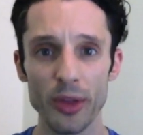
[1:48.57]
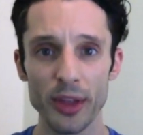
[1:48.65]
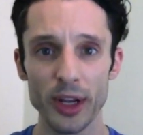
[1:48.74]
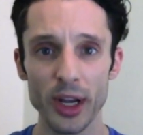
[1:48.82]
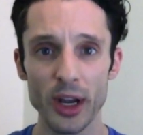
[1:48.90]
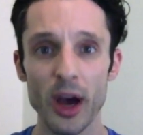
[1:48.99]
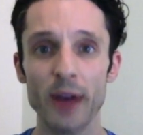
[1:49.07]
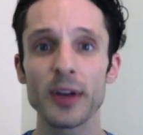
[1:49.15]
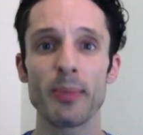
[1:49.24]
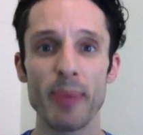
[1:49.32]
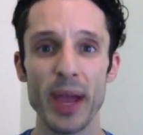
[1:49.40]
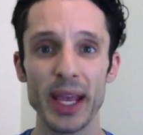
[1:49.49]
than enough.
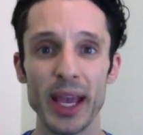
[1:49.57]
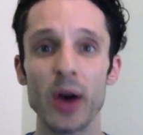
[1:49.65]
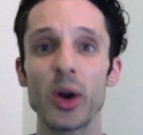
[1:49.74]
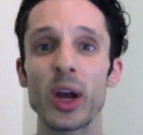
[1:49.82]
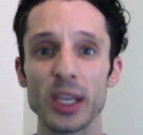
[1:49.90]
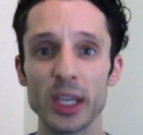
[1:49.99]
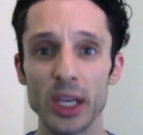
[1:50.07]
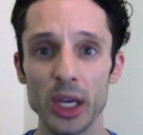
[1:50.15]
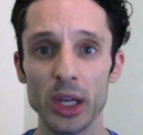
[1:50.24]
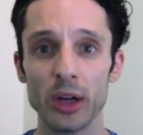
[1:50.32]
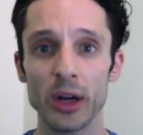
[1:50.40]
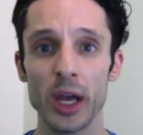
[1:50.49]
Bang out a
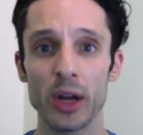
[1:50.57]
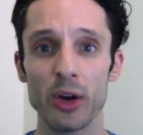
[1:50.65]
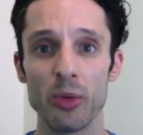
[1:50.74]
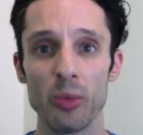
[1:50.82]
killer at home